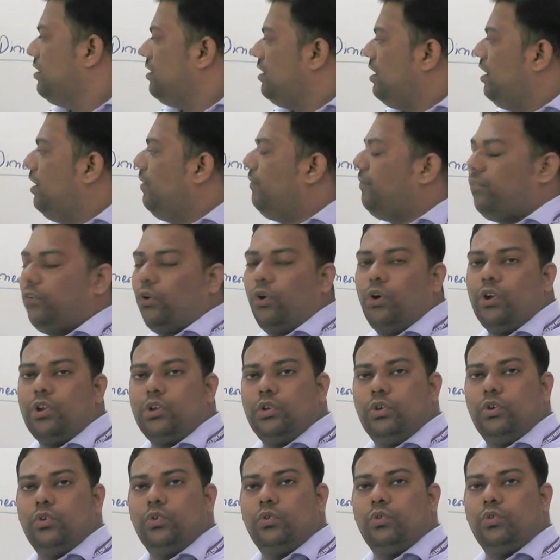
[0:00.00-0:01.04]
if 4
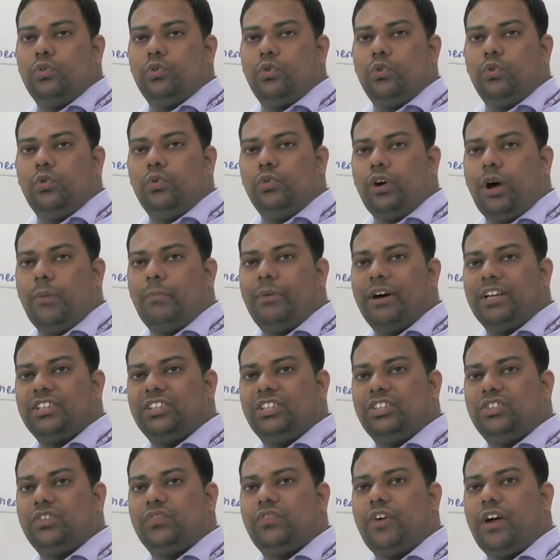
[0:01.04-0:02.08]
you know among
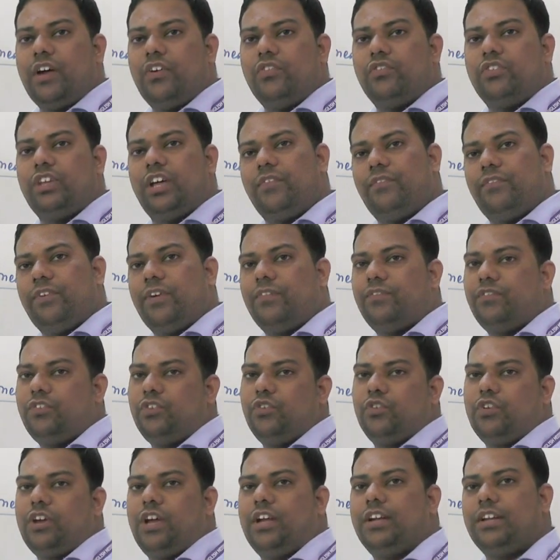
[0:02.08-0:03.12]
these 5, then 5th
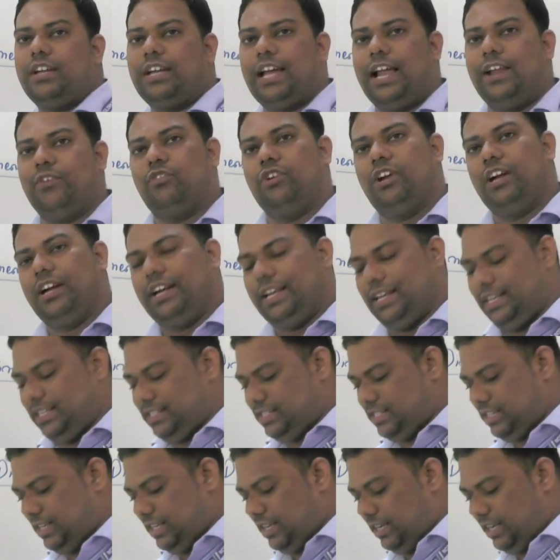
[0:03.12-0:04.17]
you can calculate
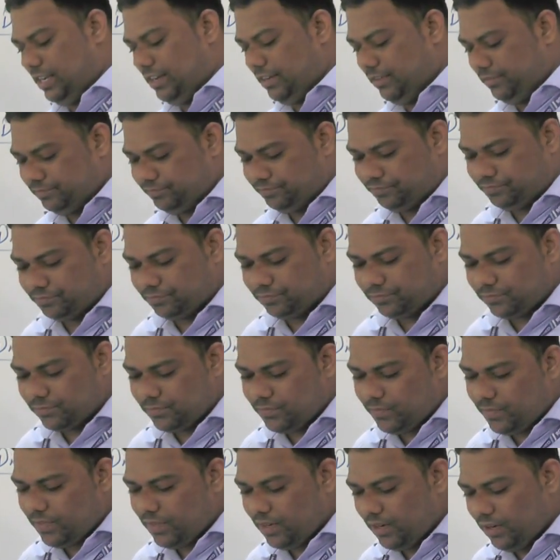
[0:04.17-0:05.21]
easily.
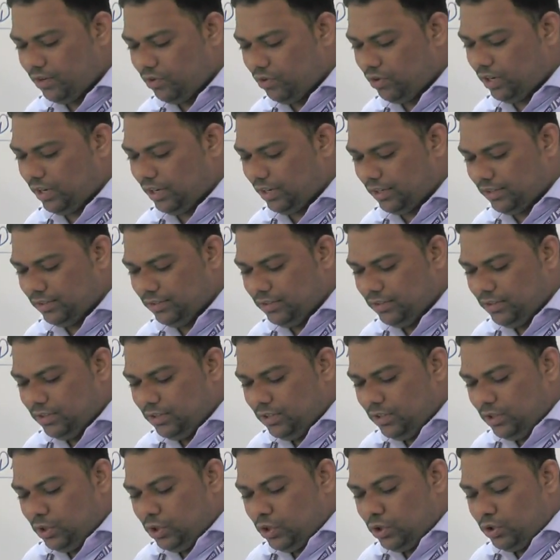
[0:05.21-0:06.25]
Okay,
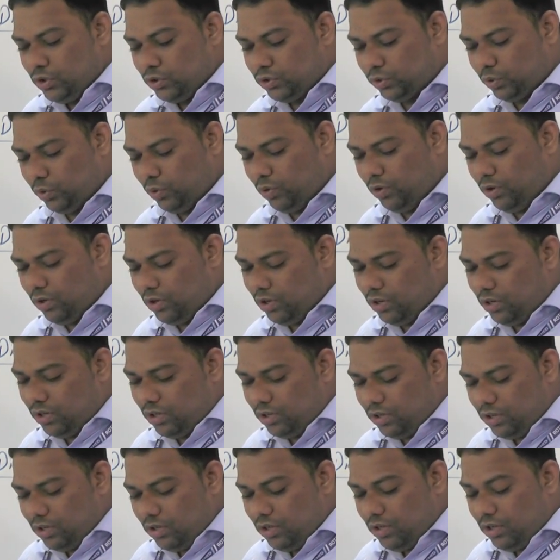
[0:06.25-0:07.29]
so
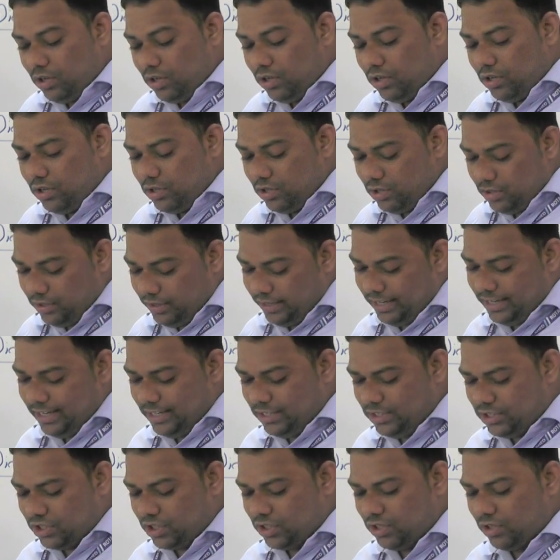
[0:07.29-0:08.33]

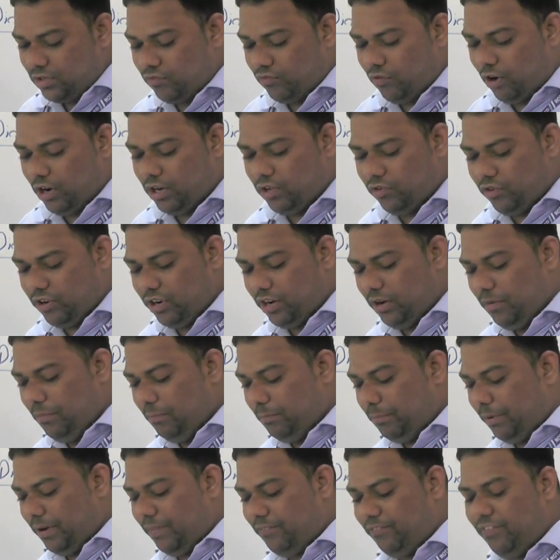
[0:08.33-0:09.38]
next, whatever
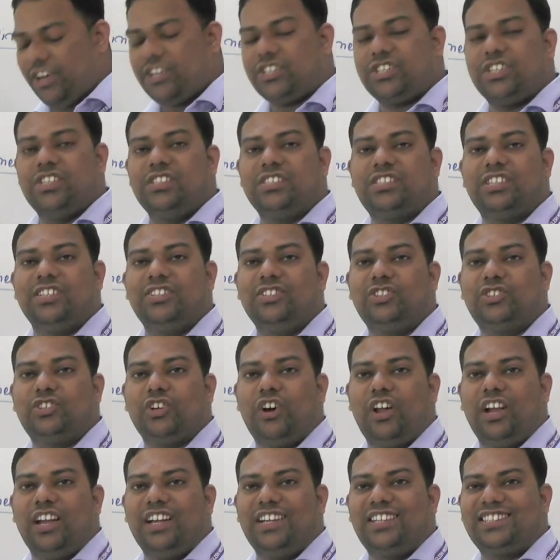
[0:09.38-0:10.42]
imperfections in
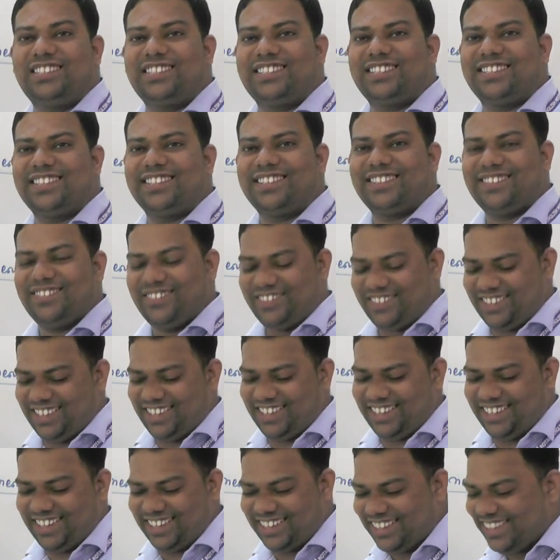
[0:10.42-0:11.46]
solids.
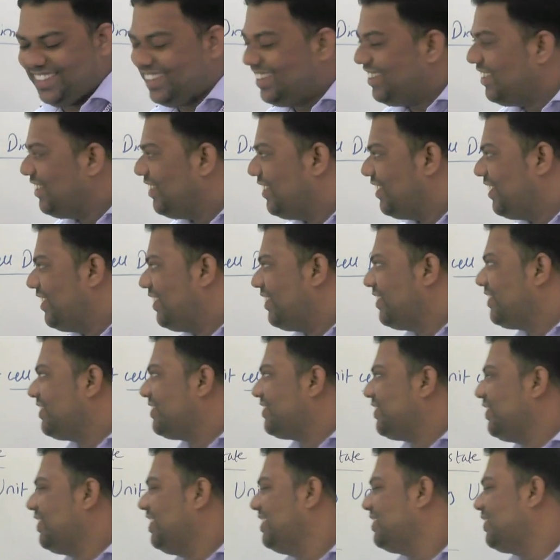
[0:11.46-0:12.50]
Okay,
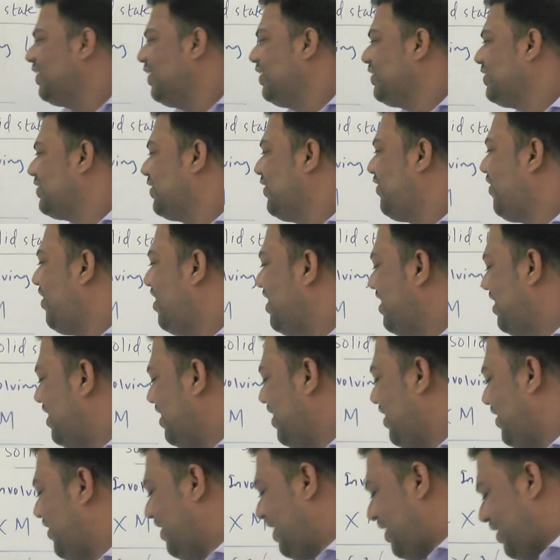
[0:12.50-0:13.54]
so this is also what
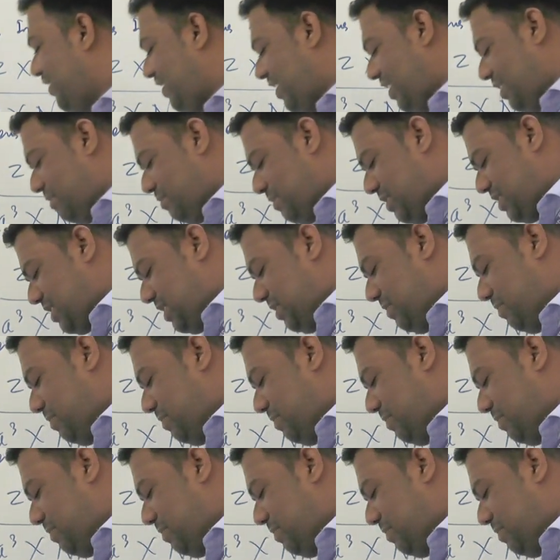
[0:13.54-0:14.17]
very very much